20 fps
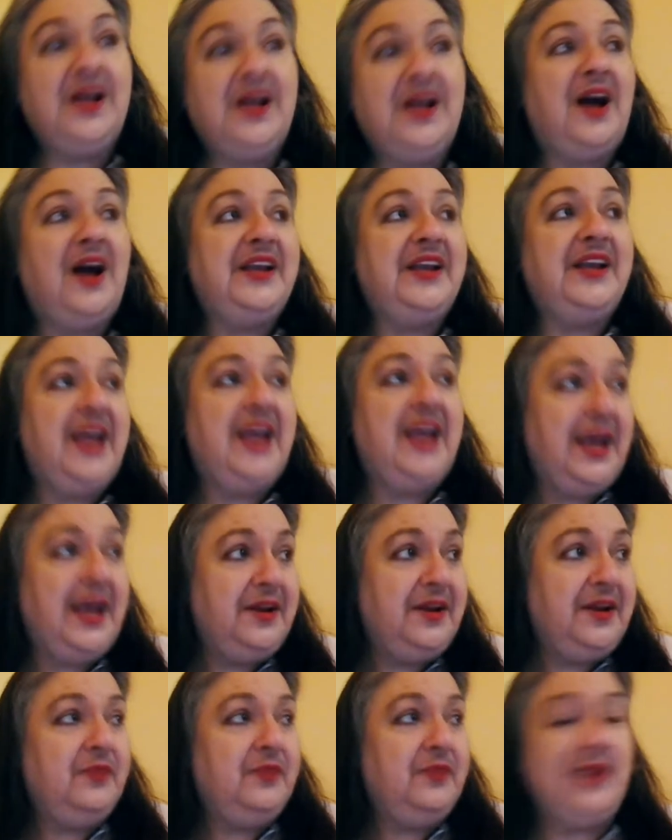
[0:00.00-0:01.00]
I
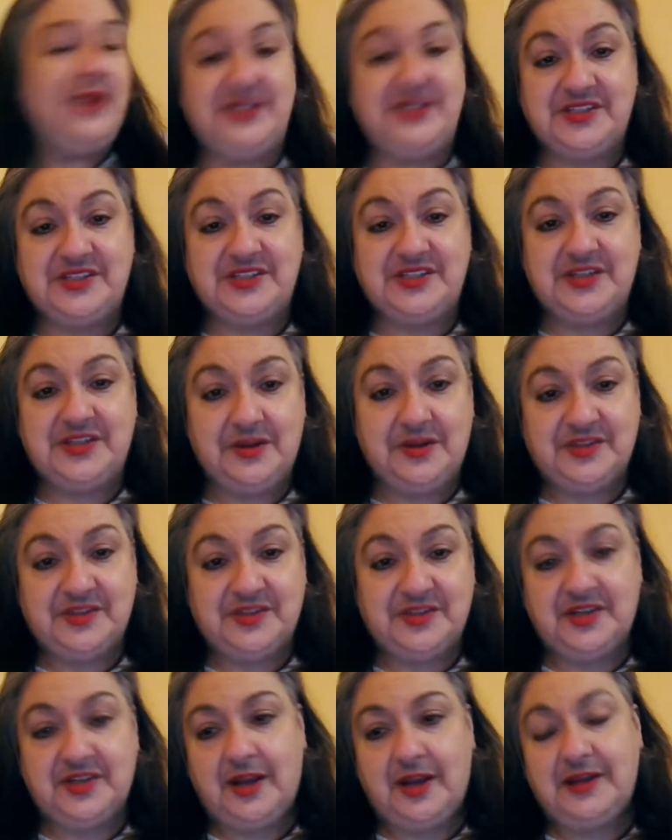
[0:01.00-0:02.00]
cannot wait to see her
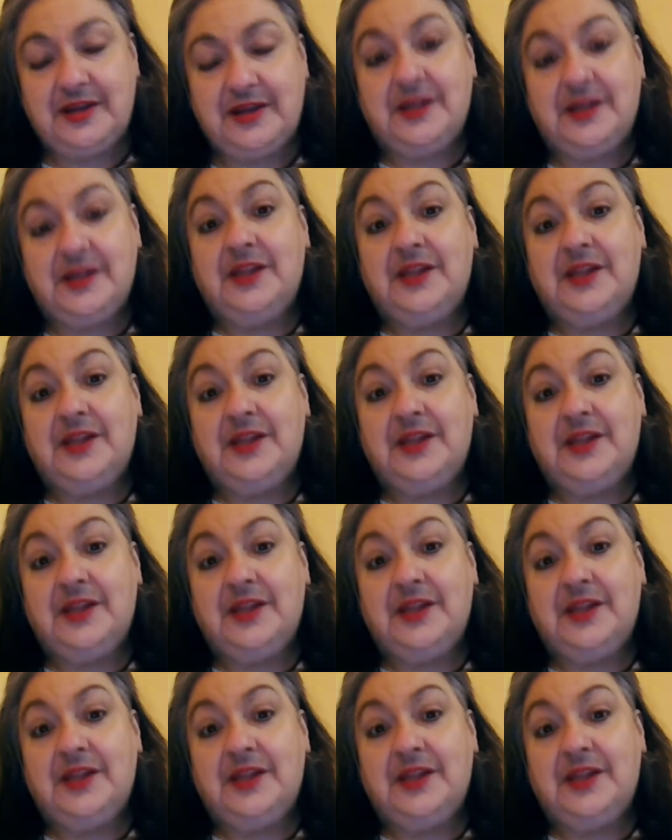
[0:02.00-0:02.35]
tonight.